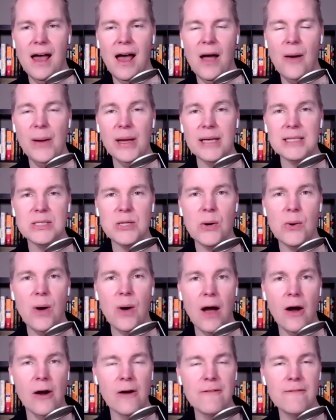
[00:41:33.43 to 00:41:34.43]
All right, so
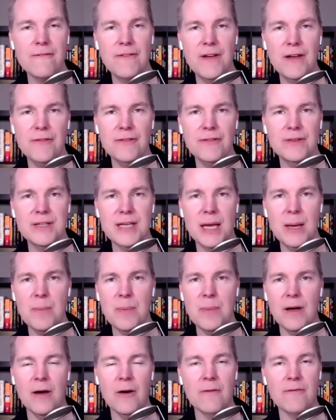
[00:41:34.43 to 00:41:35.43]
our fifth
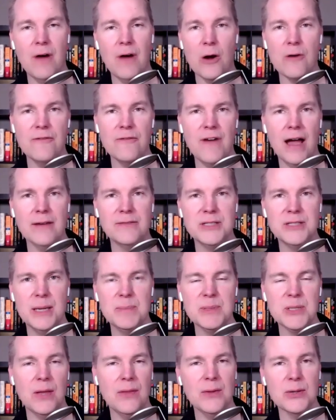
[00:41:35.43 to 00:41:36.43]
tip of our 5
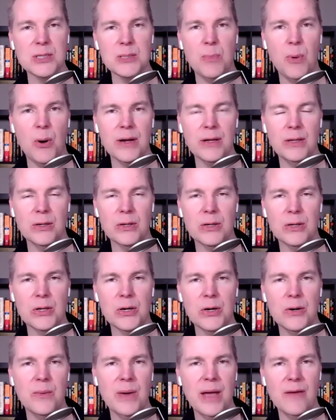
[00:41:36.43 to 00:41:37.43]
tips, although spoiler
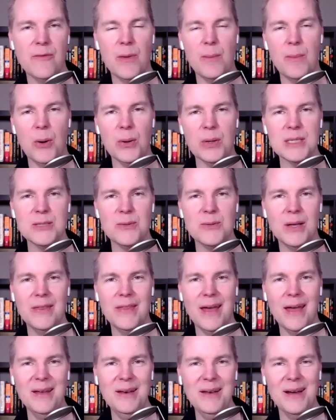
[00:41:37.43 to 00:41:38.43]
alert, we have a bonus
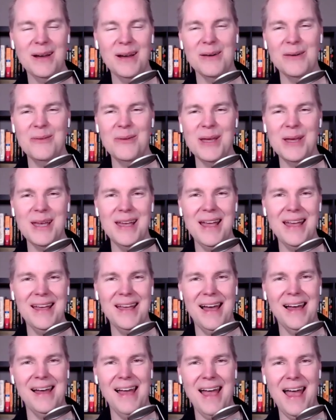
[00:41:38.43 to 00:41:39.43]
one that we
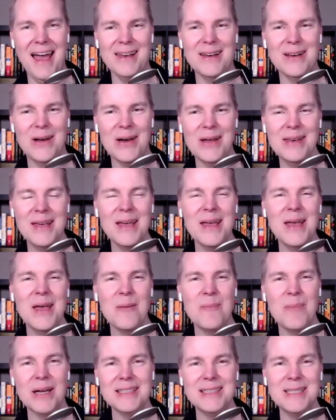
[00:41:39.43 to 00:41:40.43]
added on.
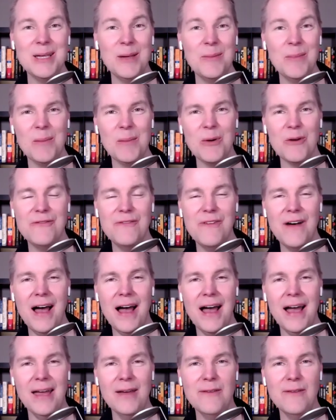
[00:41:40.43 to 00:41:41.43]
But tip number
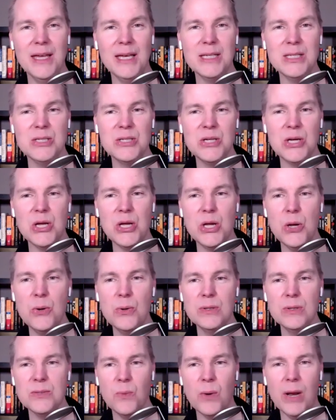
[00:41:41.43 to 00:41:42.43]
5 is to
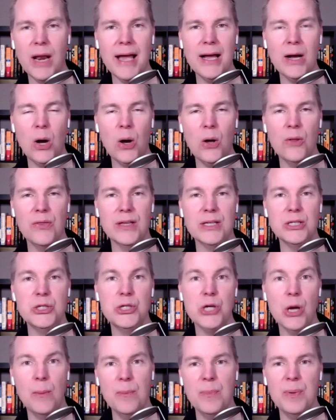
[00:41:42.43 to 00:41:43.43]
use what I call the
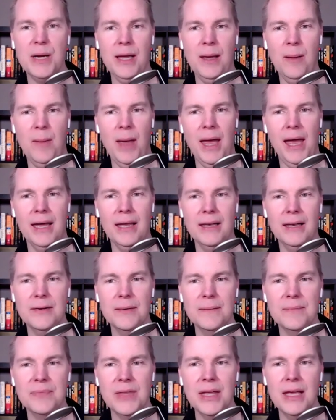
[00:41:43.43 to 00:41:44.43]
jump command.
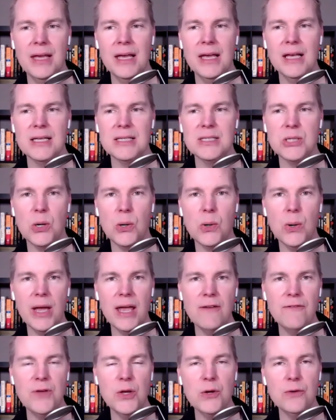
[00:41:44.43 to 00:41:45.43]
So
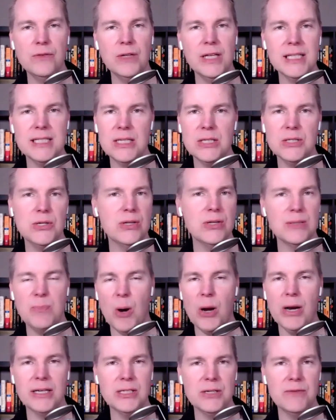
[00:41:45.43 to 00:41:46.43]
if you've listened to the
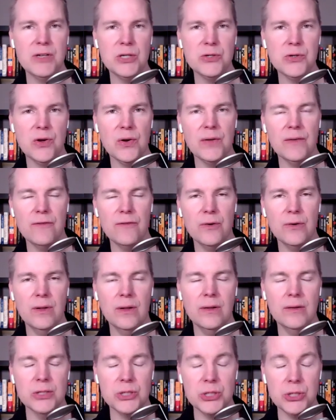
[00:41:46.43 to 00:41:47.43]
productivity show
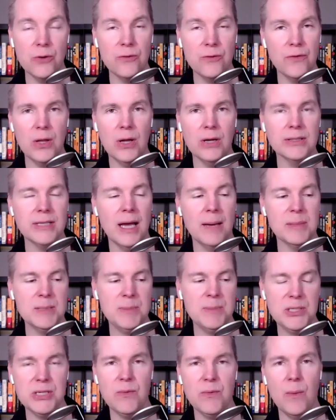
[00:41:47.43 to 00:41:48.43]
for a long time,
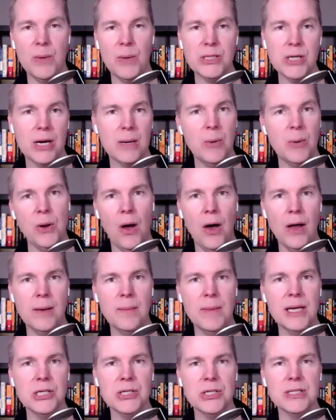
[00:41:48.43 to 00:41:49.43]
especially when we talk about
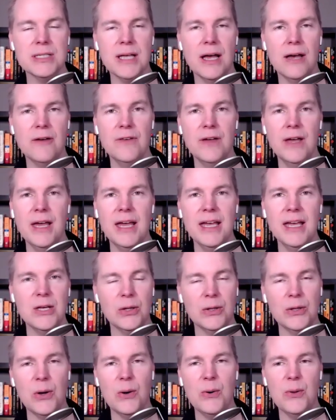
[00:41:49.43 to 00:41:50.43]
automation stuff,
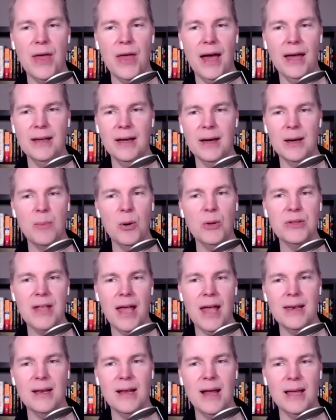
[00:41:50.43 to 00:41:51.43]
you'll know that both
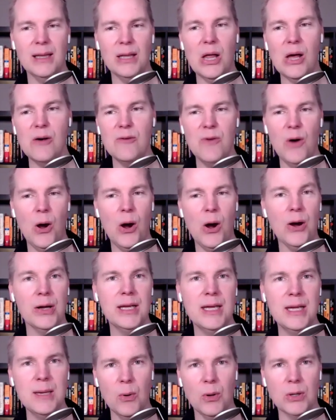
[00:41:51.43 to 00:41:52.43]
Tan and I love our
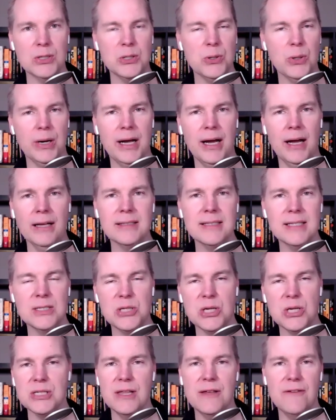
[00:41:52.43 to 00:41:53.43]
keyboard shortcuts.
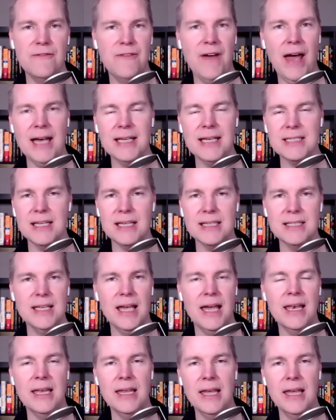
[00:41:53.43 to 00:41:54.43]
It's just the fastest
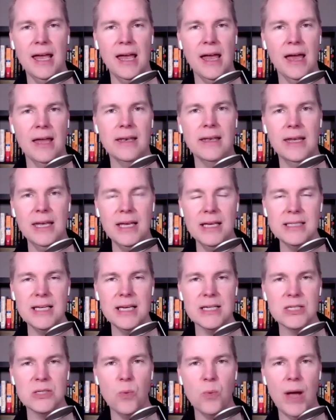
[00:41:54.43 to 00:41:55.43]
and
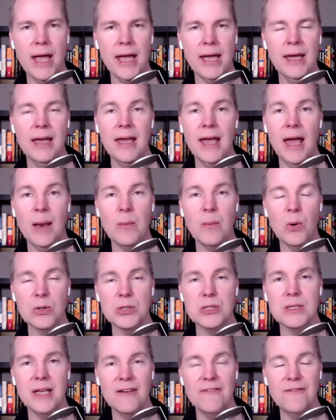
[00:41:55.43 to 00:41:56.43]
easiest way and
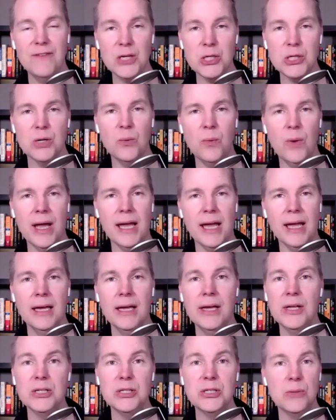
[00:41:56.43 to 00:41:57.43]
most efficient way
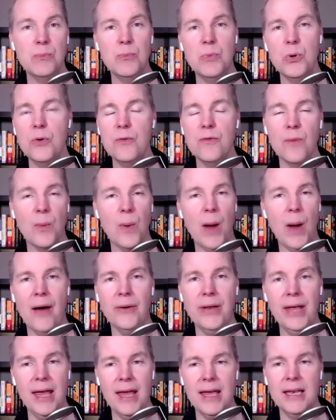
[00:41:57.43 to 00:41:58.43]
to move
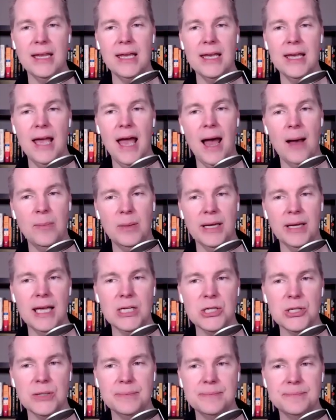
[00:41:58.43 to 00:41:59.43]
around any
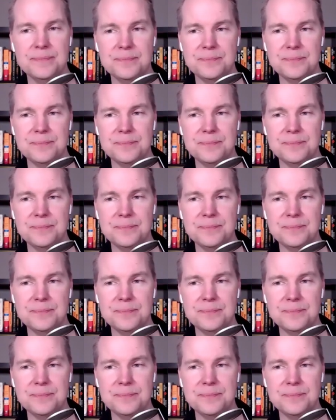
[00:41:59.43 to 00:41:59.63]
application.